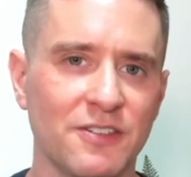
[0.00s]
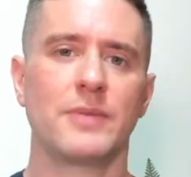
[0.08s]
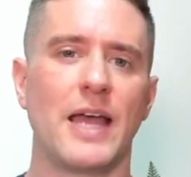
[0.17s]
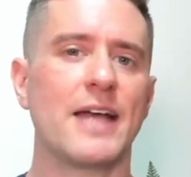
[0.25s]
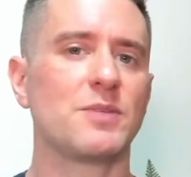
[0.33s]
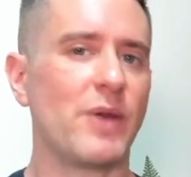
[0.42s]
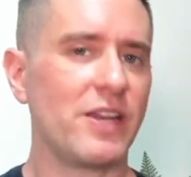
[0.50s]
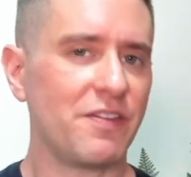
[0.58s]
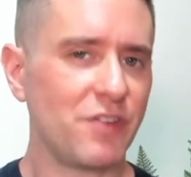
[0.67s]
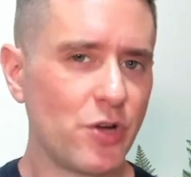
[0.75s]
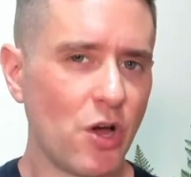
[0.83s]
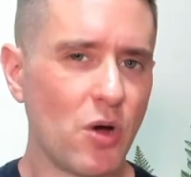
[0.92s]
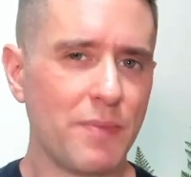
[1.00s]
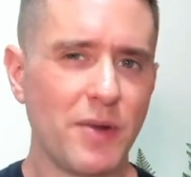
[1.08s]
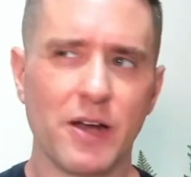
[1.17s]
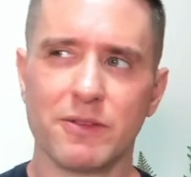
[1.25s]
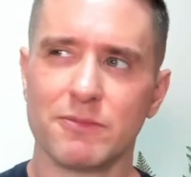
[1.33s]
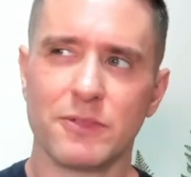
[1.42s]
As many of you know, I'm
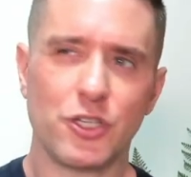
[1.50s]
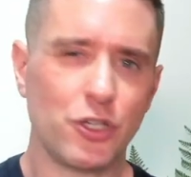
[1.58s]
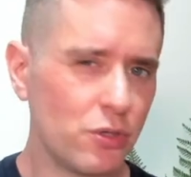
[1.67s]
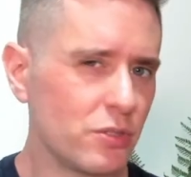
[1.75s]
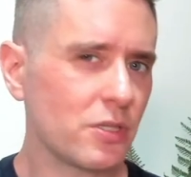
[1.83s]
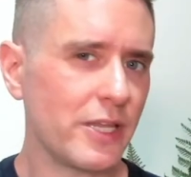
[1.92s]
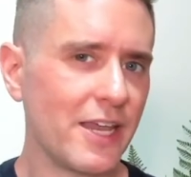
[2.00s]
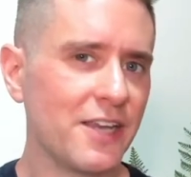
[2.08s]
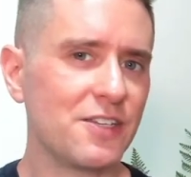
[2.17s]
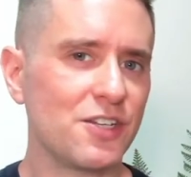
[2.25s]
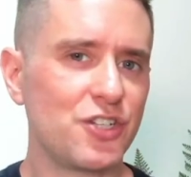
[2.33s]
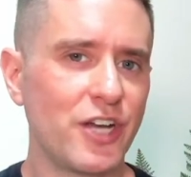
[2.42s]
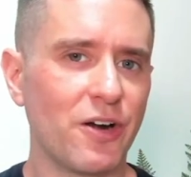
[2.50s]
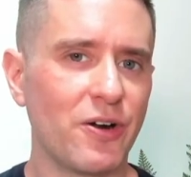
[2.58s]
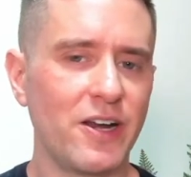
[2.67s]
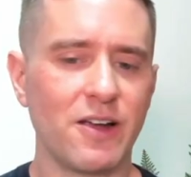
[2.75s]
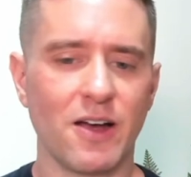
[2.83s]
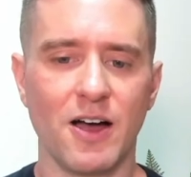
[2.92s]
not hugely into sherry.